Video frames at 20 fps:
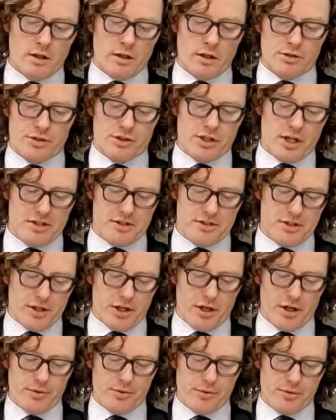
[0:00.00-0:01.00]
Just to
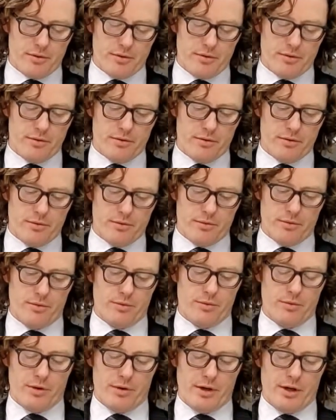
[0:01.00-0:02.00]
note,
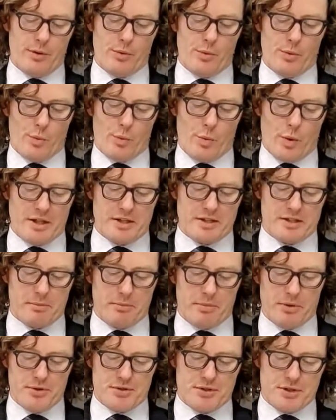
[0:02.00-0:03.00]
once a
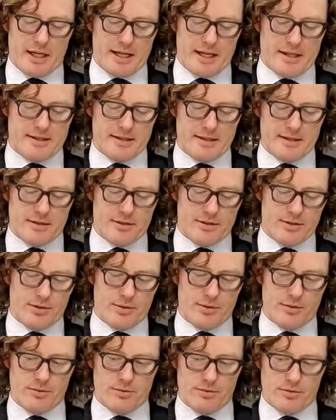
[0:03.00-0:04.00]
person gets
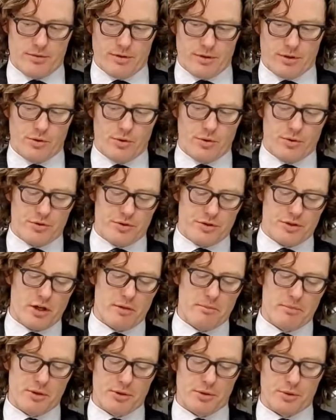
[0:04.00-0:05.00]
into the court or the
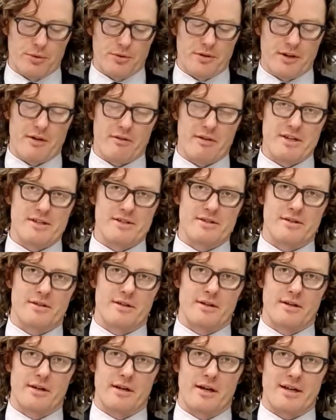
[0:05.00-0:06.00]
tribunal, there is
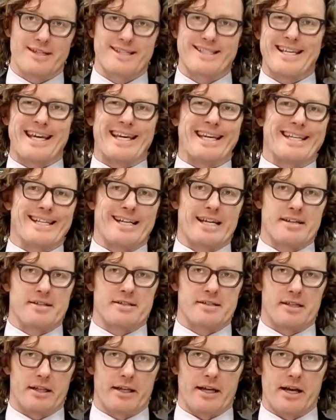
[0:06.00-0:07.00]
a second
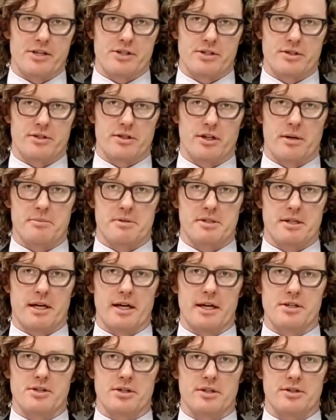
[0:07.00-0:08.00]
conciliation type
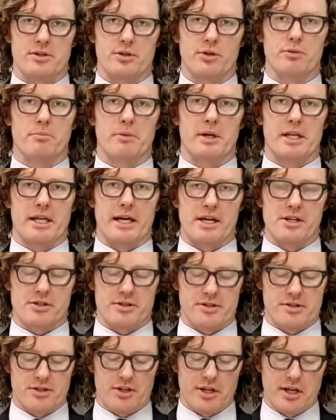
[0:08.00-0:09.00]
stage, and it's called mediation.
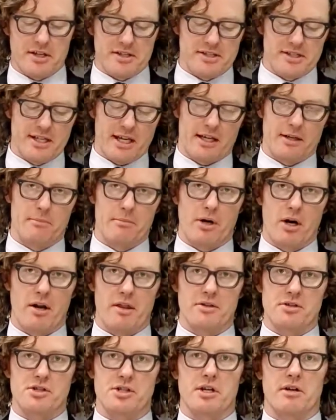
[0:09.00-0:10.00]
So you get a second bite of the
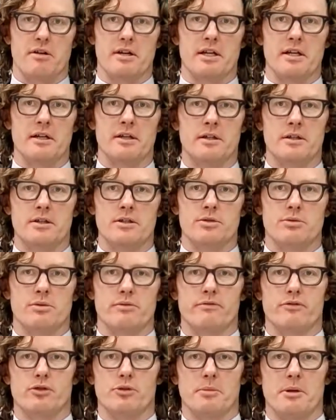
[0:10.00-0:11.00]
cherry to
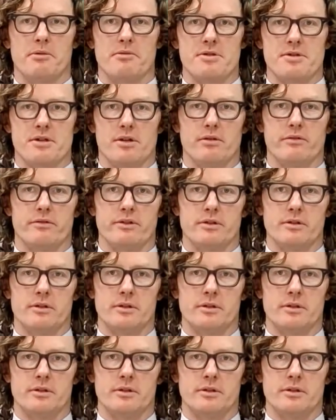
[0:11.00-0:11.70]
informally resolve it.